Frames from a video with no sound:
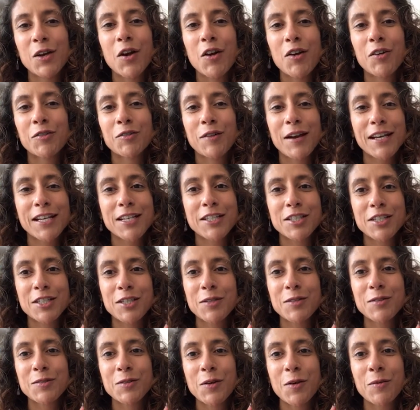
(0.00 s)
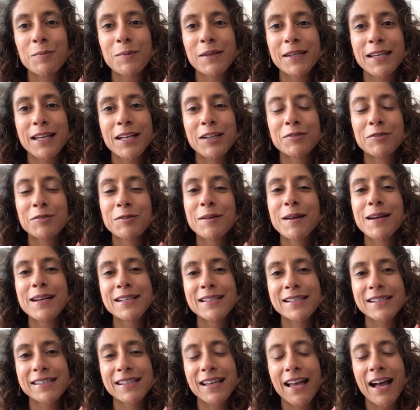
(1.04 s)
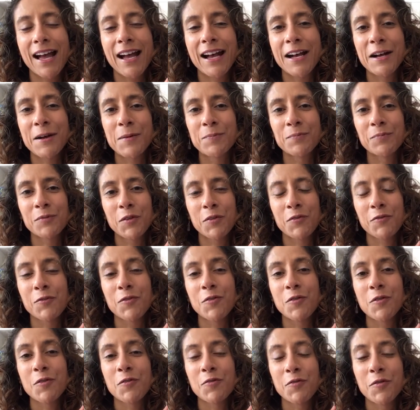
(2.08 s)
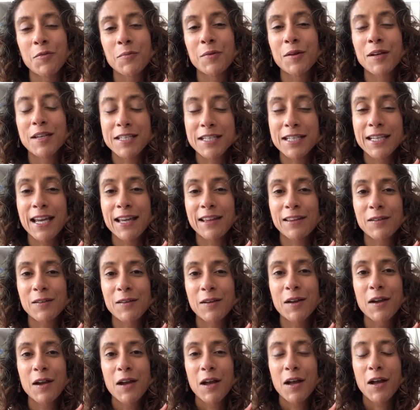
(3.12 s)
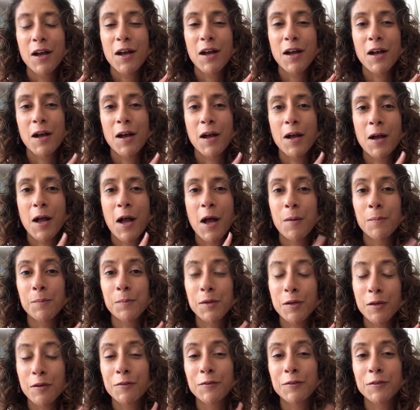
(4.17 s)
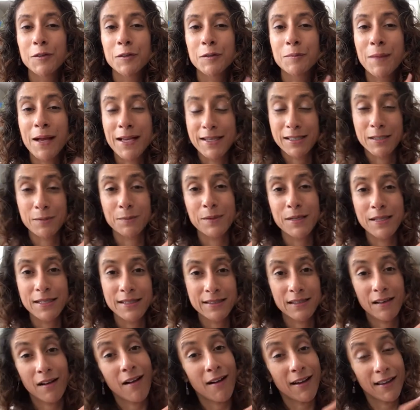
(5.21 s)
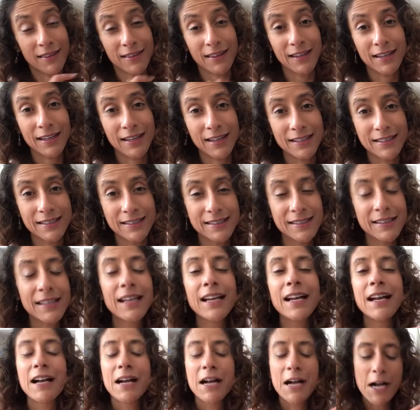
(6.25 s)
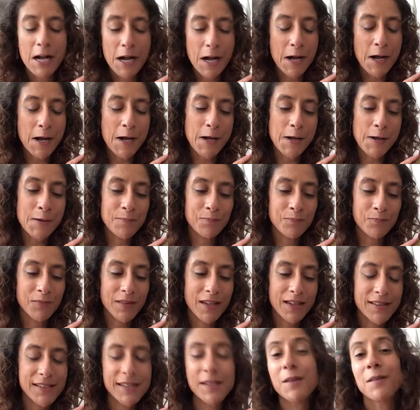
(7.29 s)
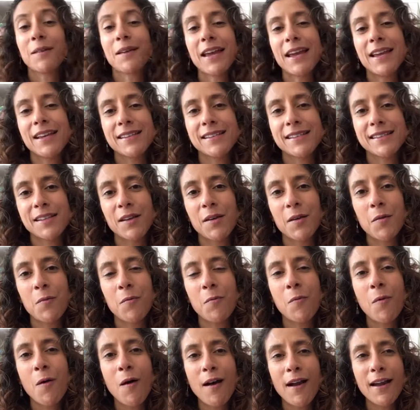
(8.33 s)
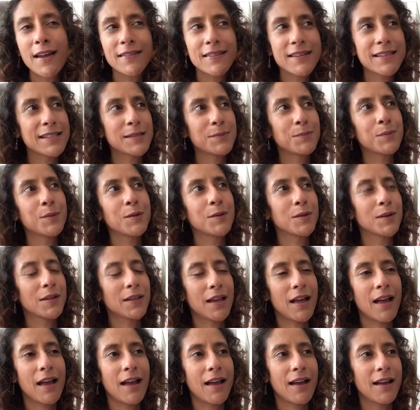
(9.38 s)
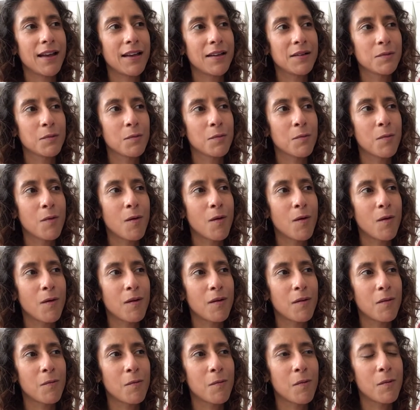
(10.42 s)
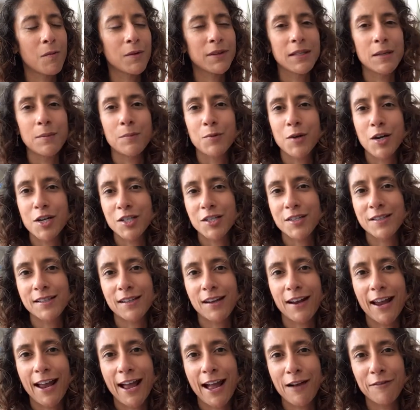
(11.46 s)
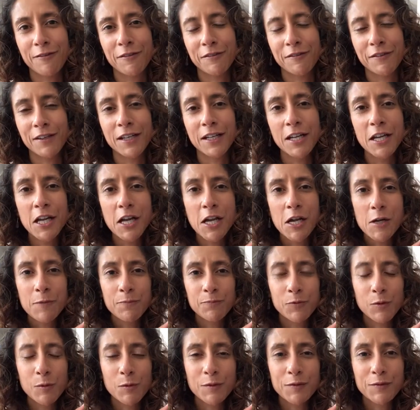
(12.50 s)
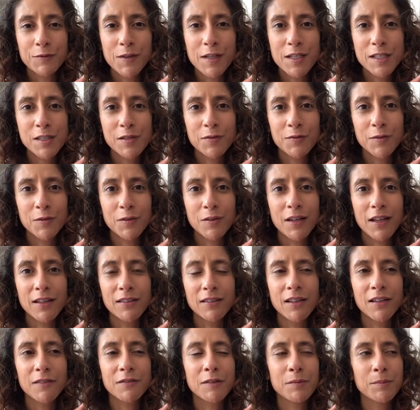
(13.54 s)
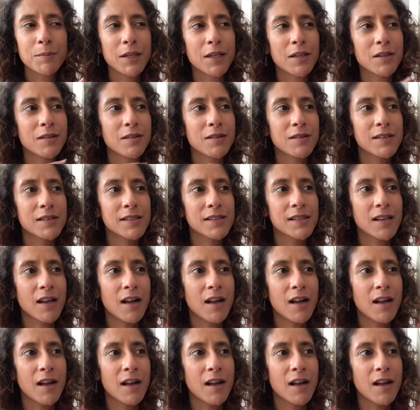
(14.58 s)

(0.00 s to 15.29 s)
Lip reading: credit to Don Miguel Ruiz for putting together a beautiful masterpiece that I think is. So why this book, and what were the impressions that I have of it? Well, first of all, I love it because